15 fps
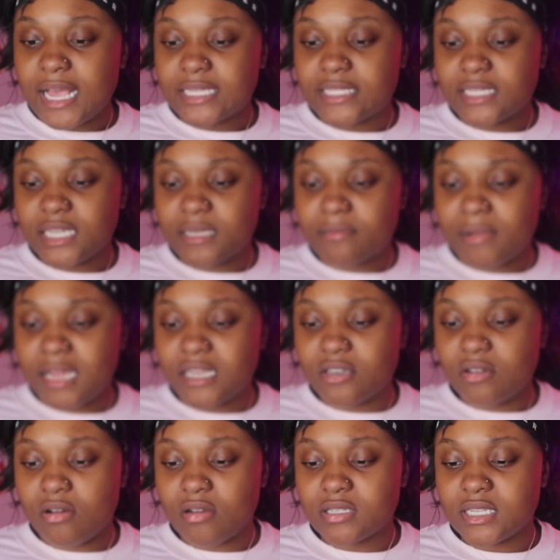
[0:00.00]
I sucked my
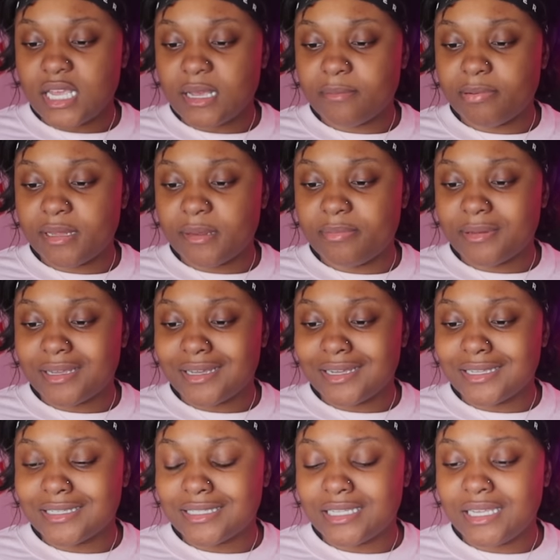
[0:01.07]
dog's eggplant
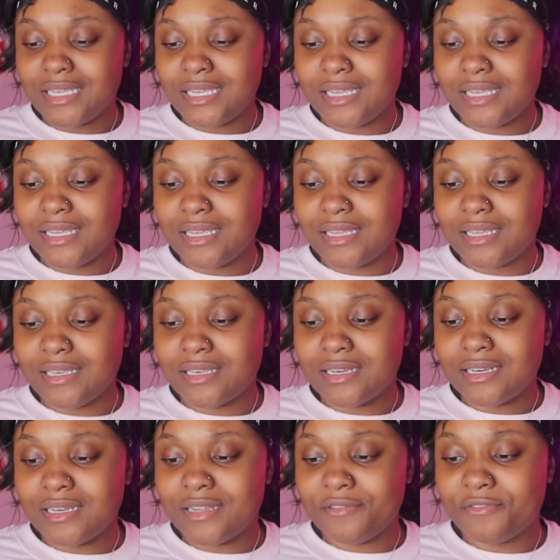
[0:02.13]
because he
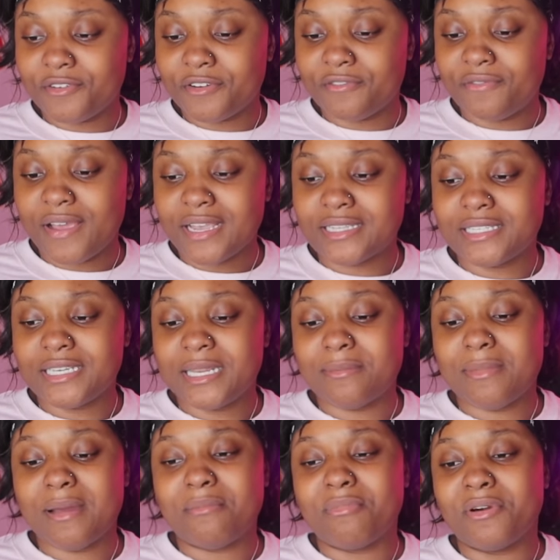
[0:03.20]
delivered faster than
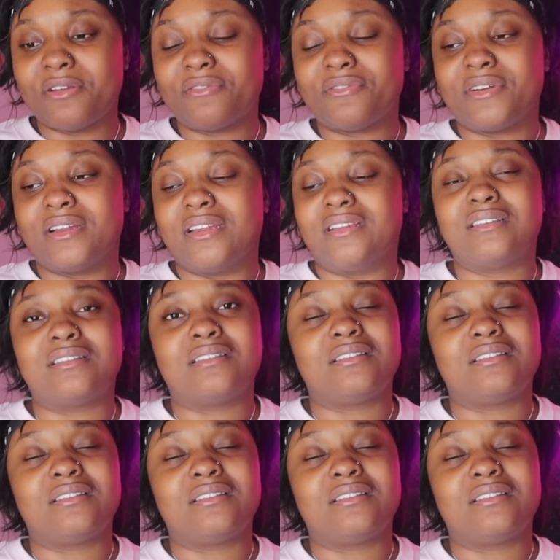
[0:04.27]
my boyfriend.